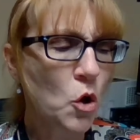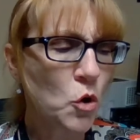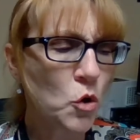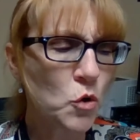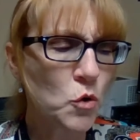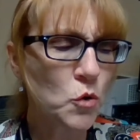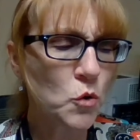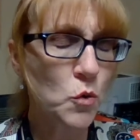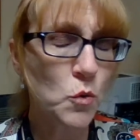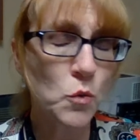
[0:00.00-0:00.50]

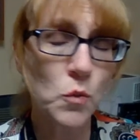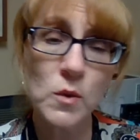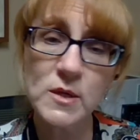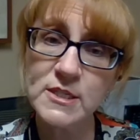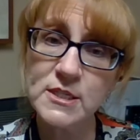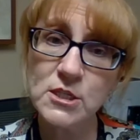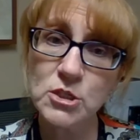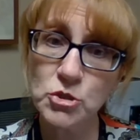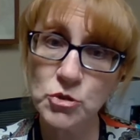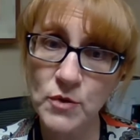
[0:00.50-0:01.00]
Who
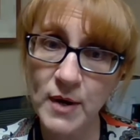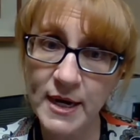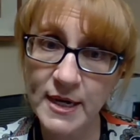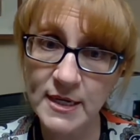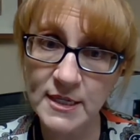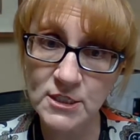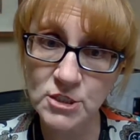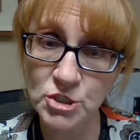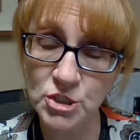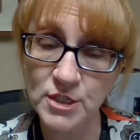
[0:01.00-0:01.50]
was the
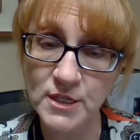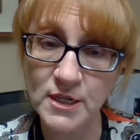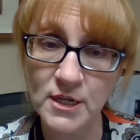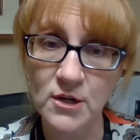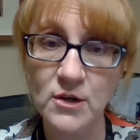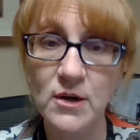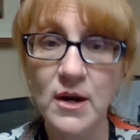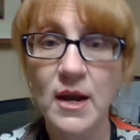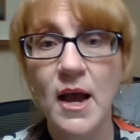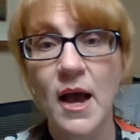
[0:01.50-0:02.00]
train
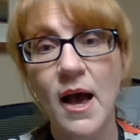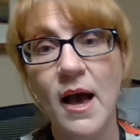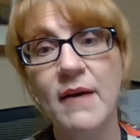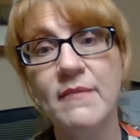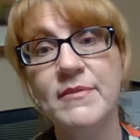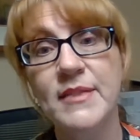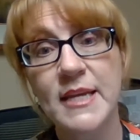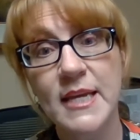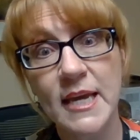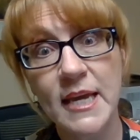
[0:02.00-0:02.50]
engineer
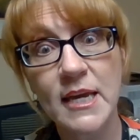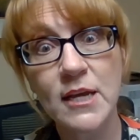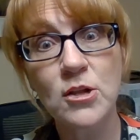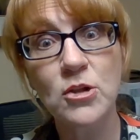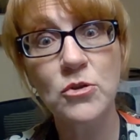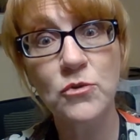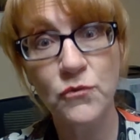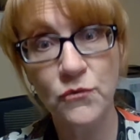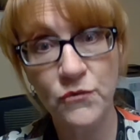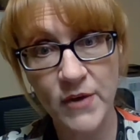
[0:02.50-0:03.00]
of the
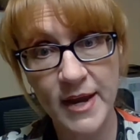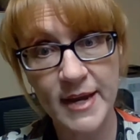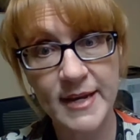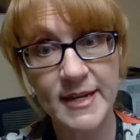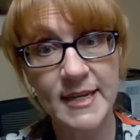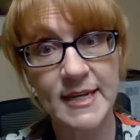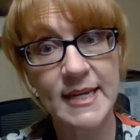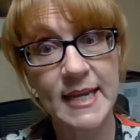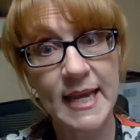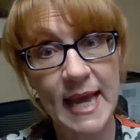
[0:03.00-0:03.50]

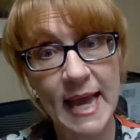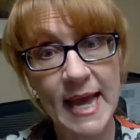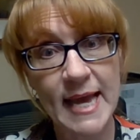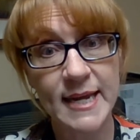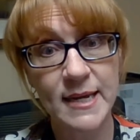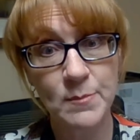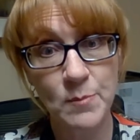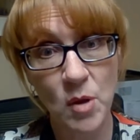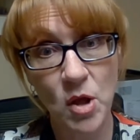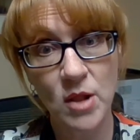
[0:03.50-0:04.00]
ill-fated
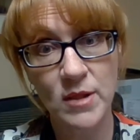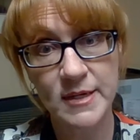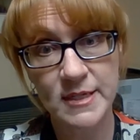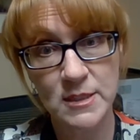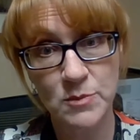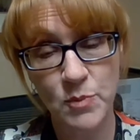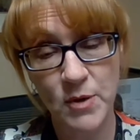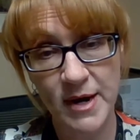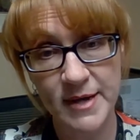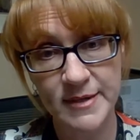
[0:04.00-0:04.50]
Cannonball
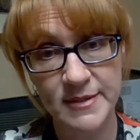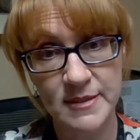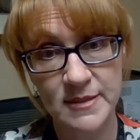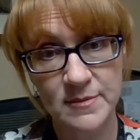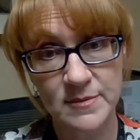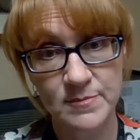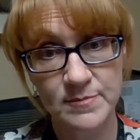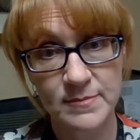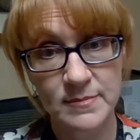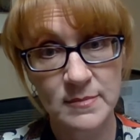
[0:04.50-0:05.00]

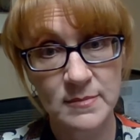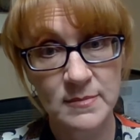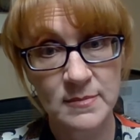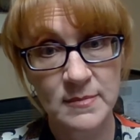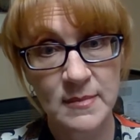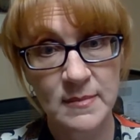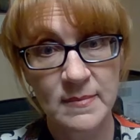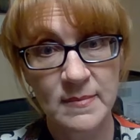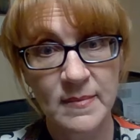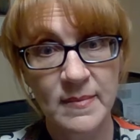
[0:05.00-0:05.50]
Express?
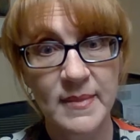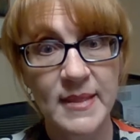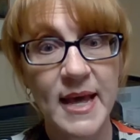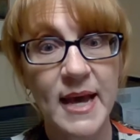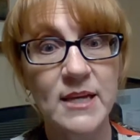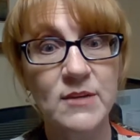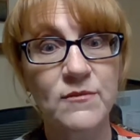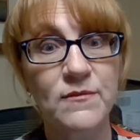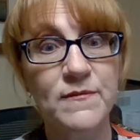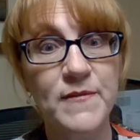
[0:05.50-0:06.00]

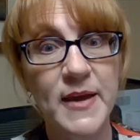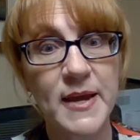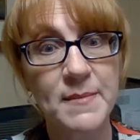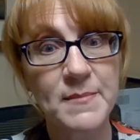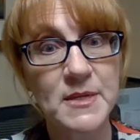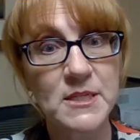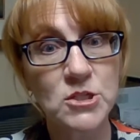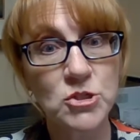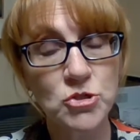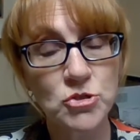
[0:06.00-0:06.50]
That
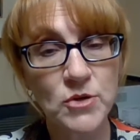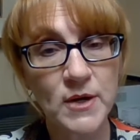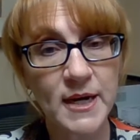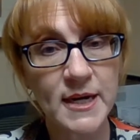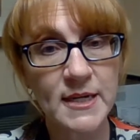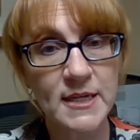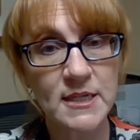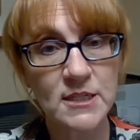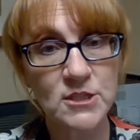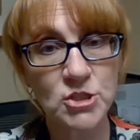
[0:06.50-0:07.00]
famous
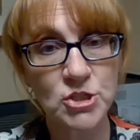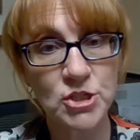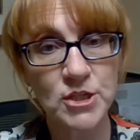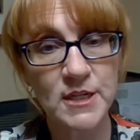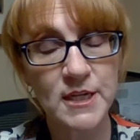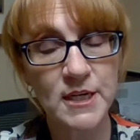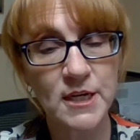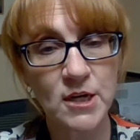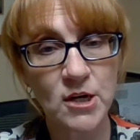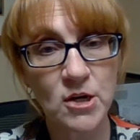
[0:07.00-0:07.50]
train
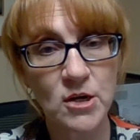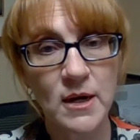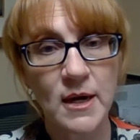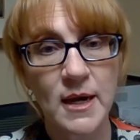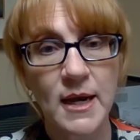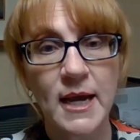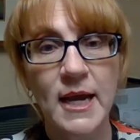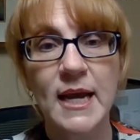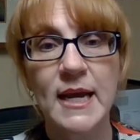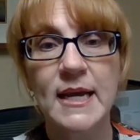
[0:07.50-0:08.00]
engineer,
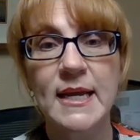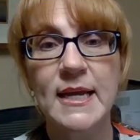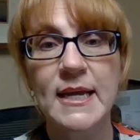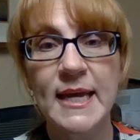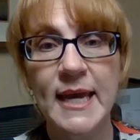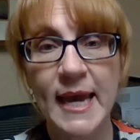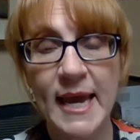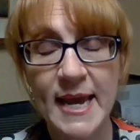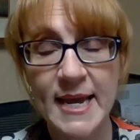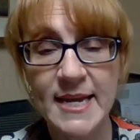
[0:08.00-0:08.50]

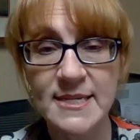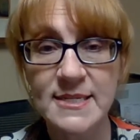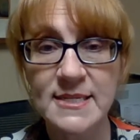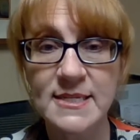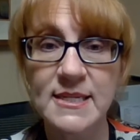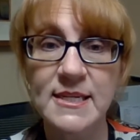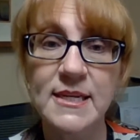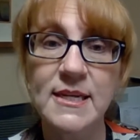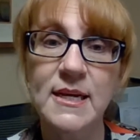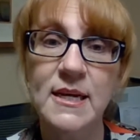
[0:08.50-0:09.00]

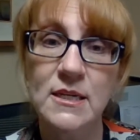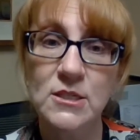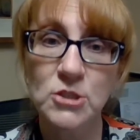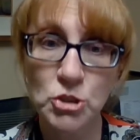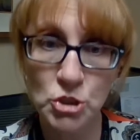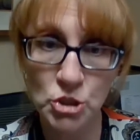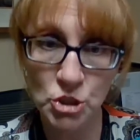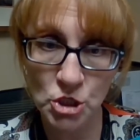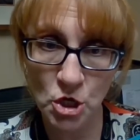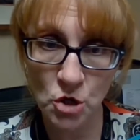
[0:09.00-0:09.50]
Casey
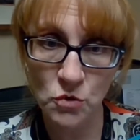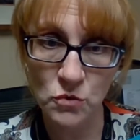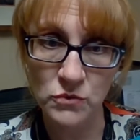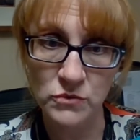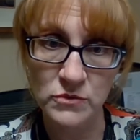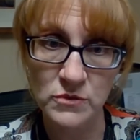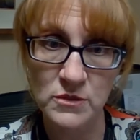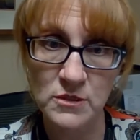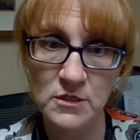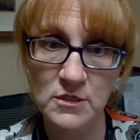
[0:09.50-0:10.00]

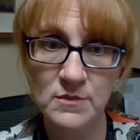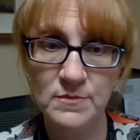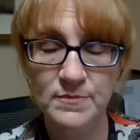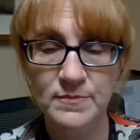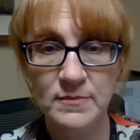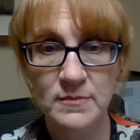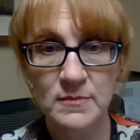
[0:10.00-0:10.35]
Jones.